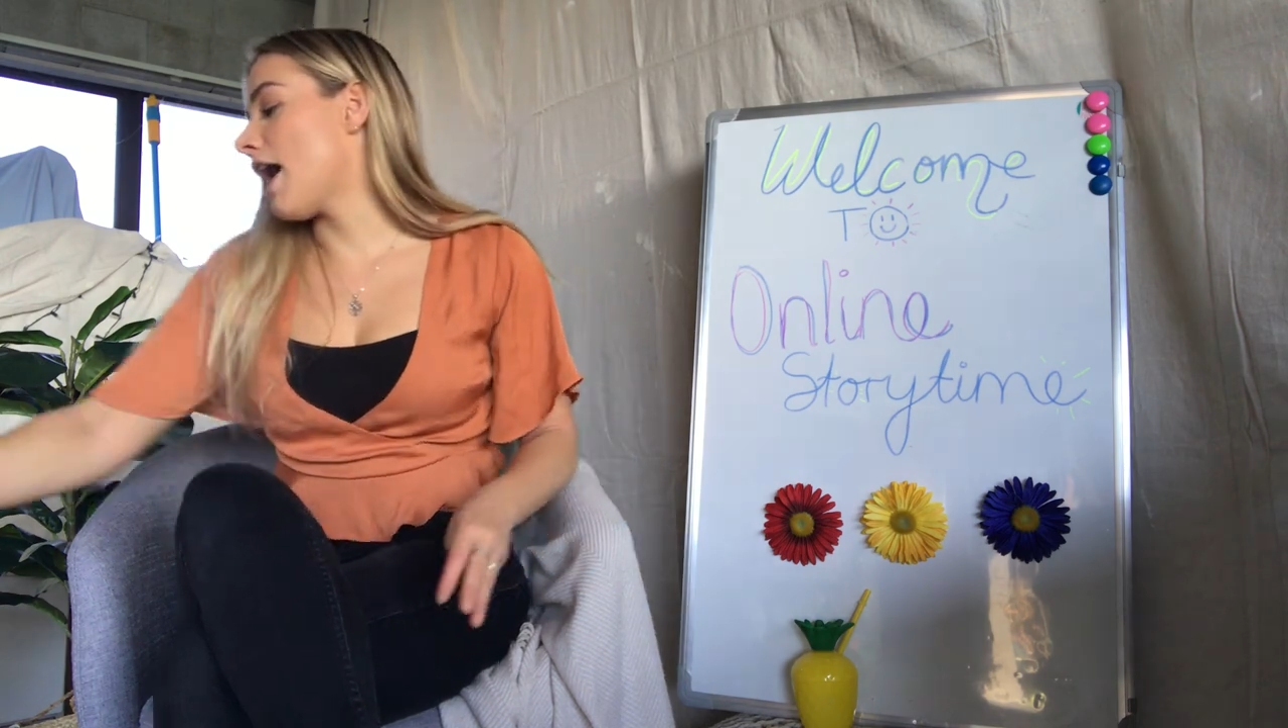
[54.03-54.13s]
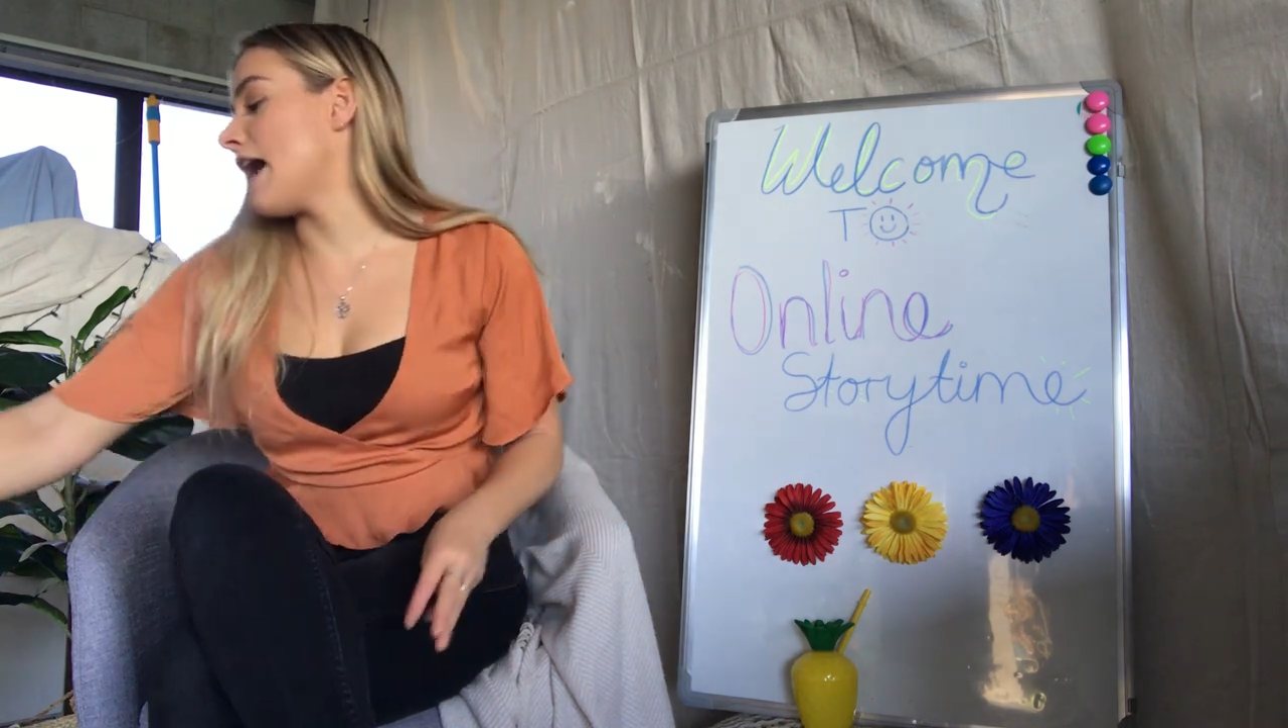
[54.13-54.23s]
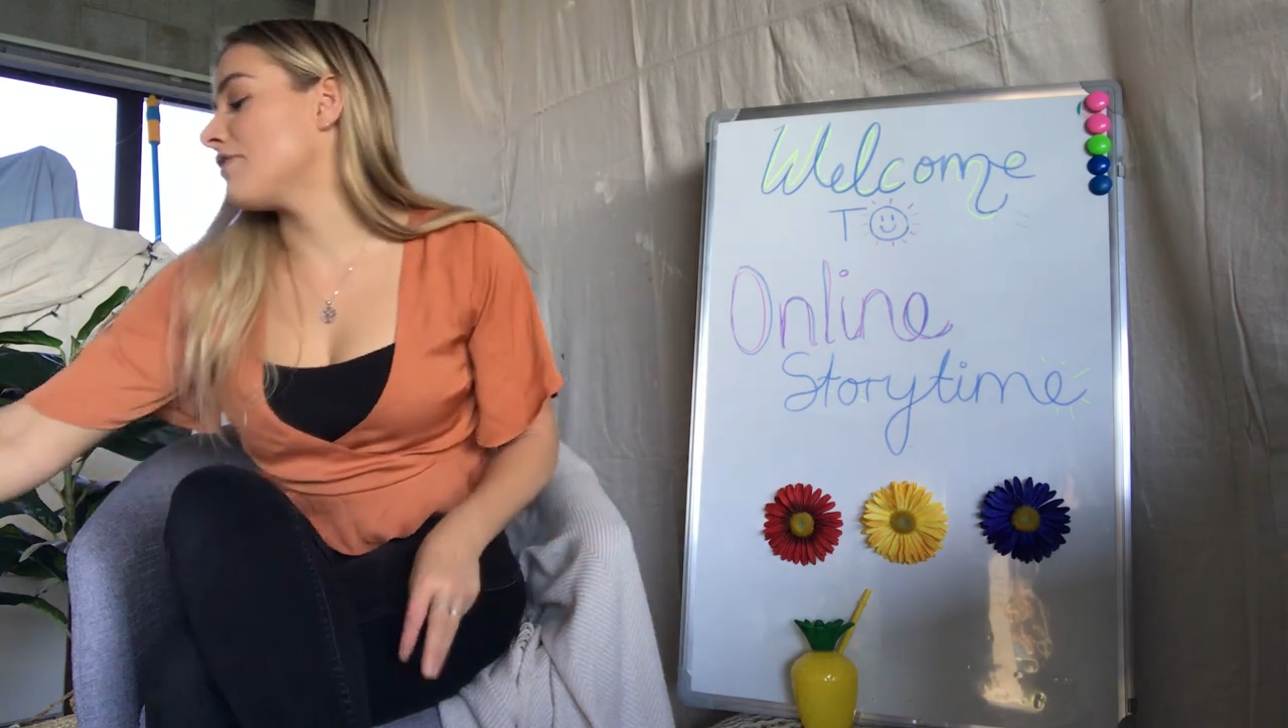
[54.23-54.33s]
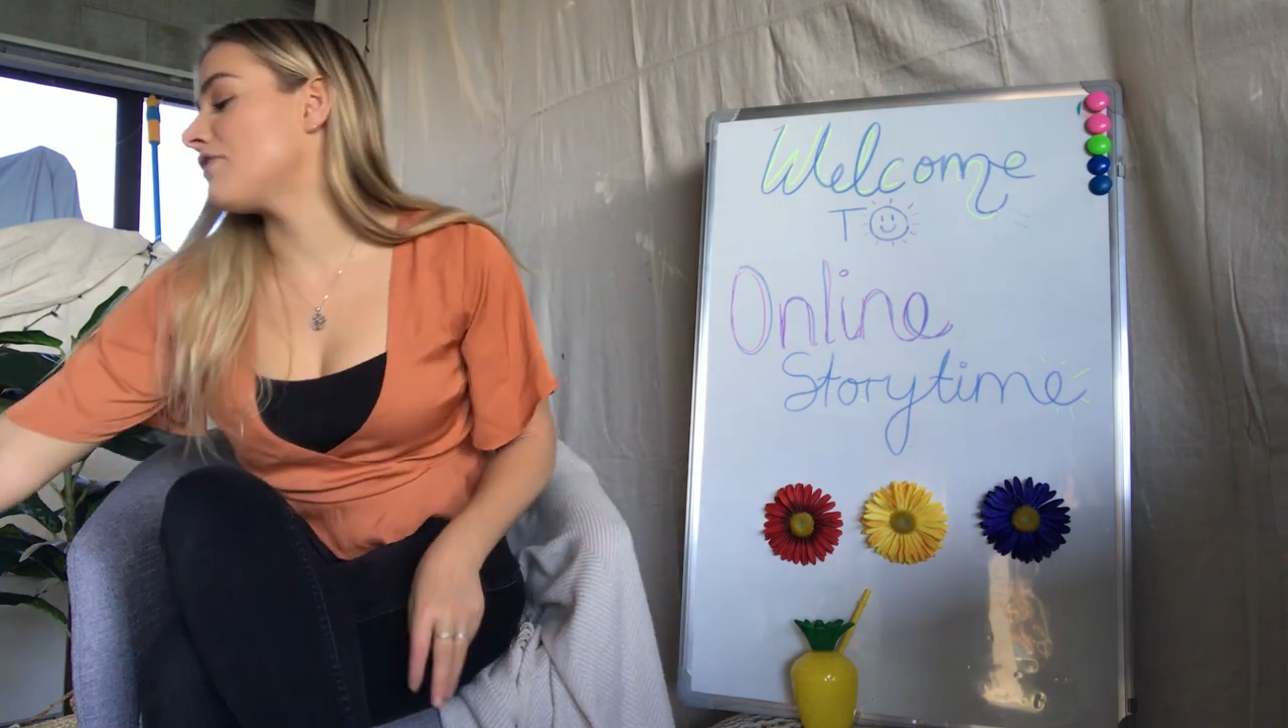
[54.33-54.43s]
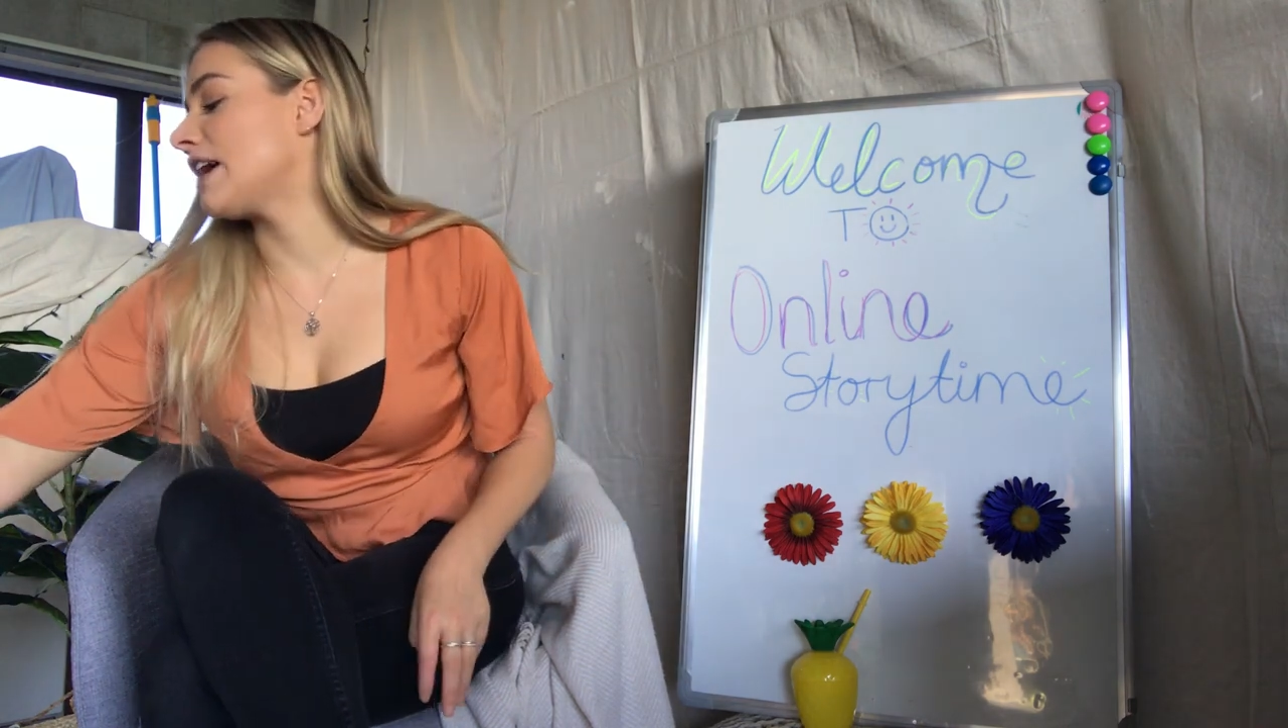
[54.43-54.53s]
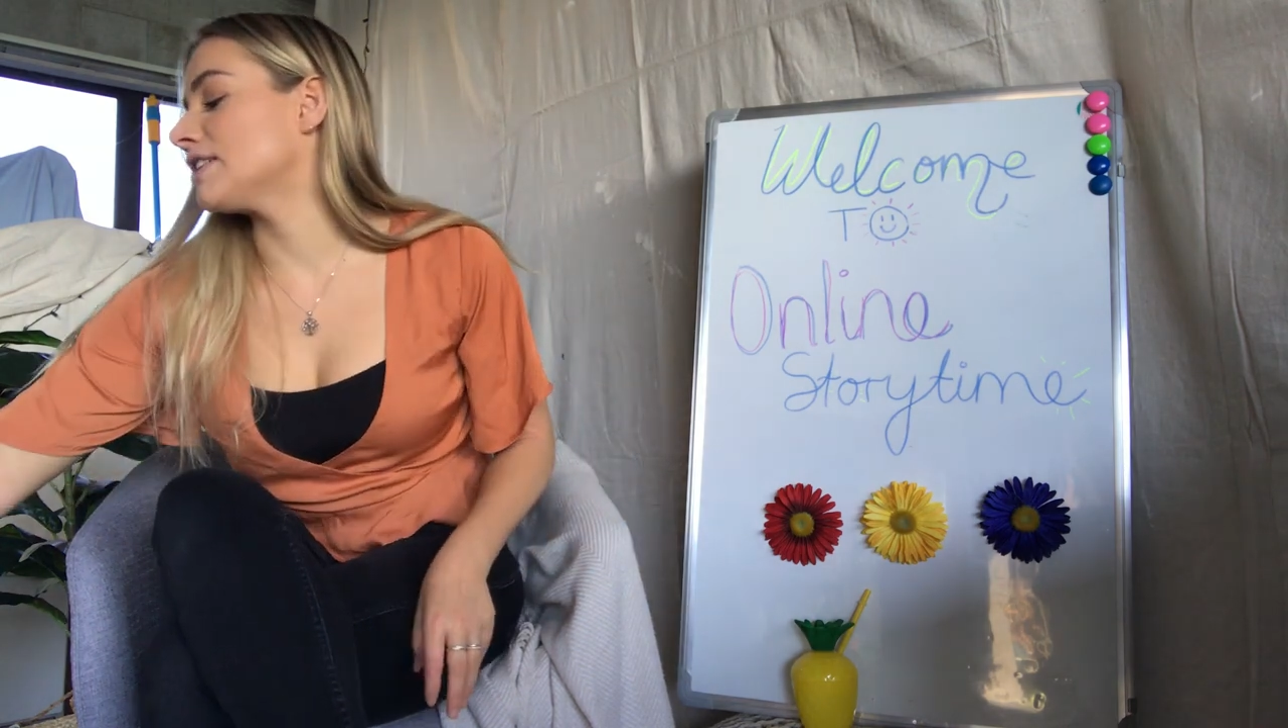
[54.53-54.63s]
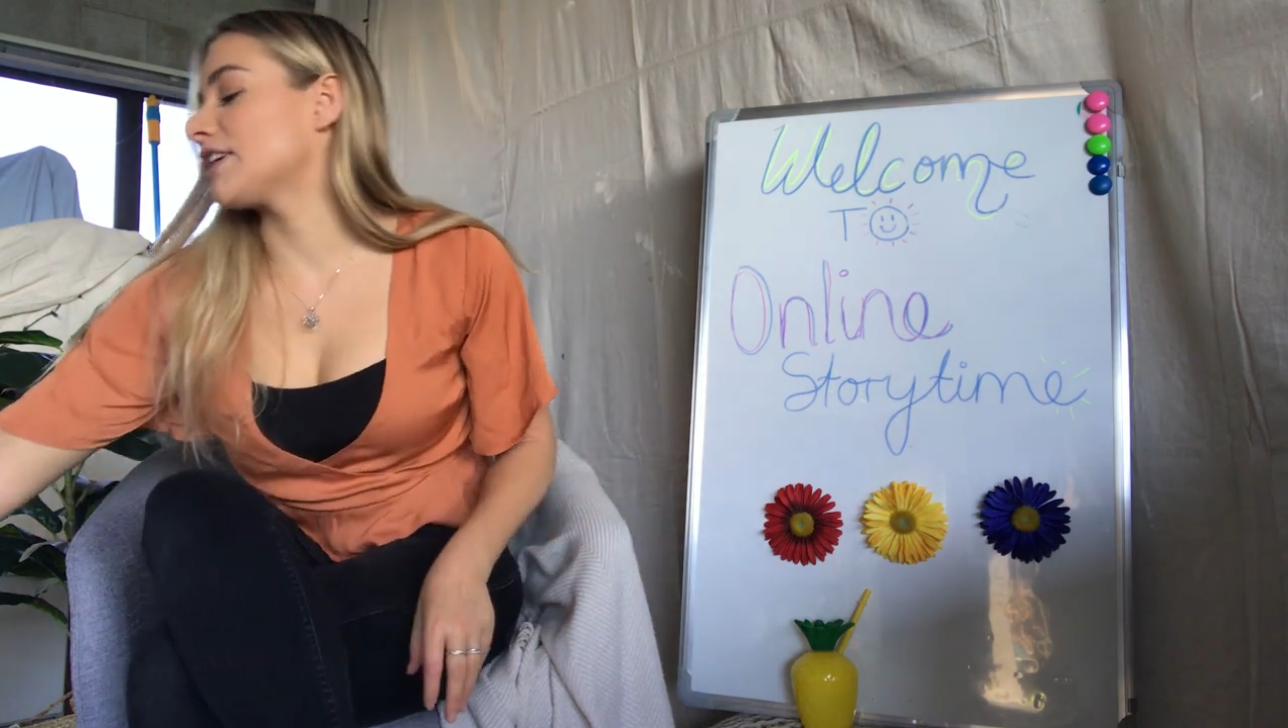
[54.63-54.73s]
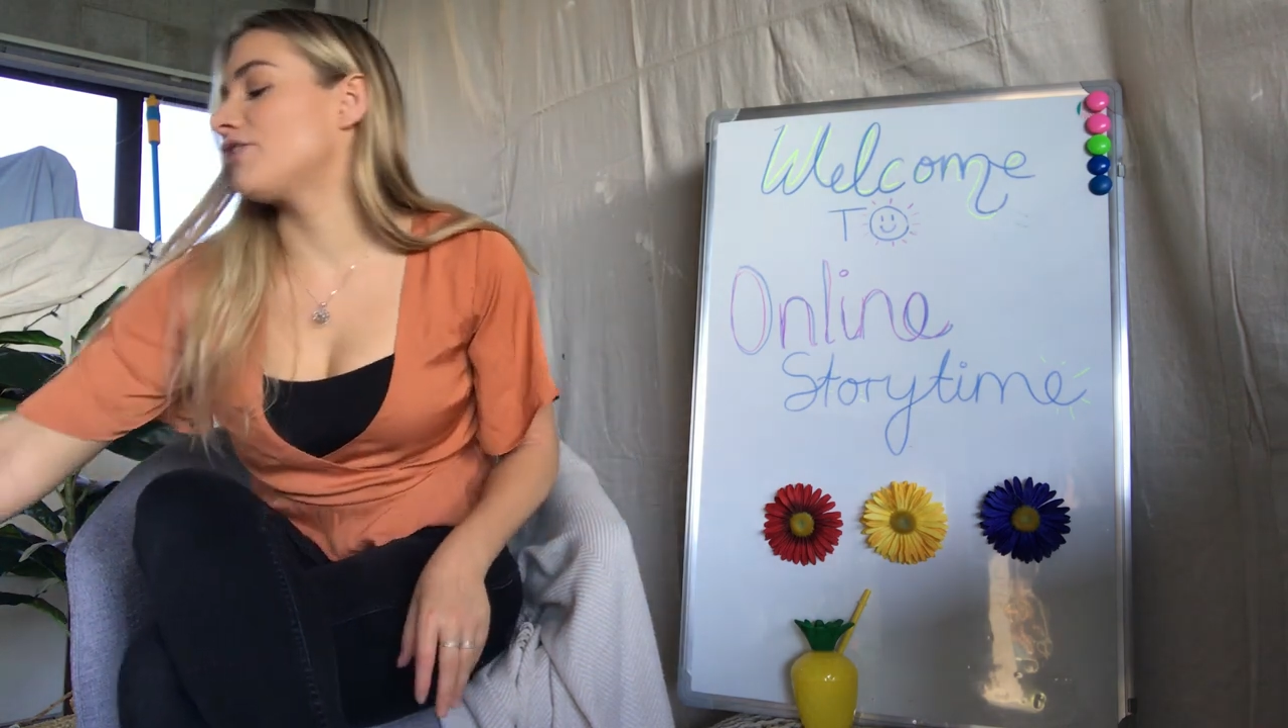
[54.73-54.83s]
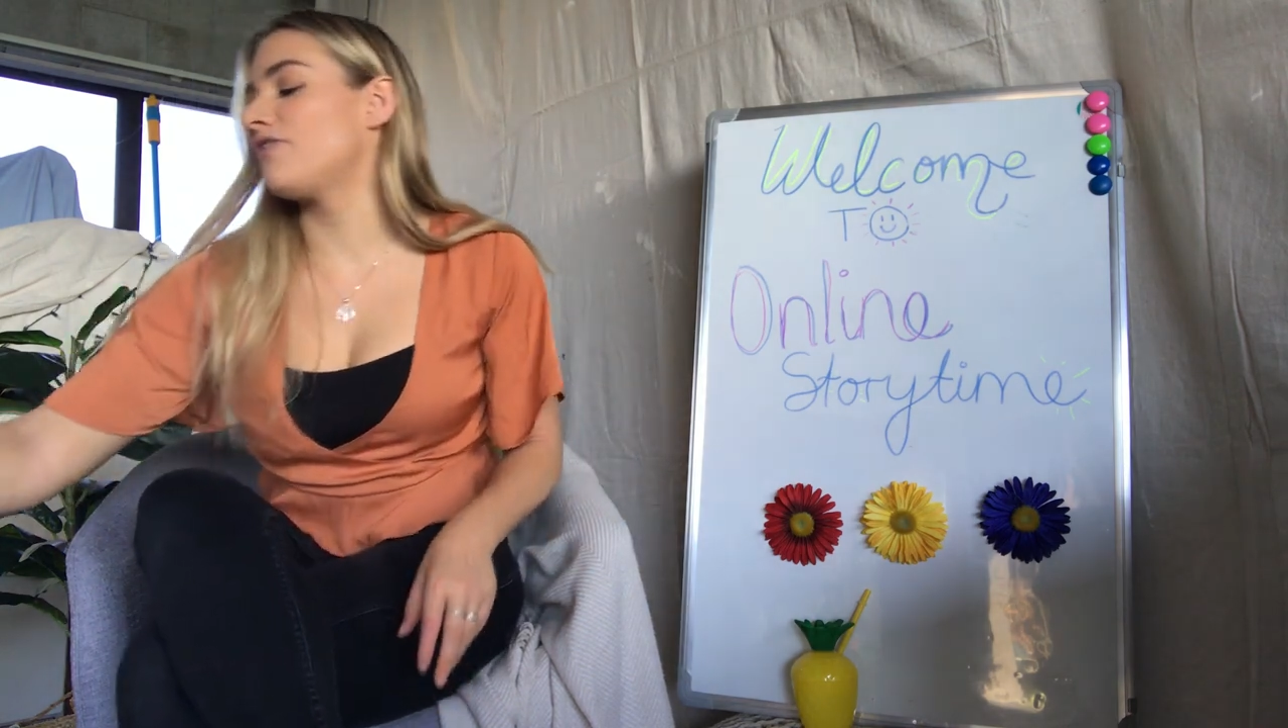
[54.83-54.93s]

I found a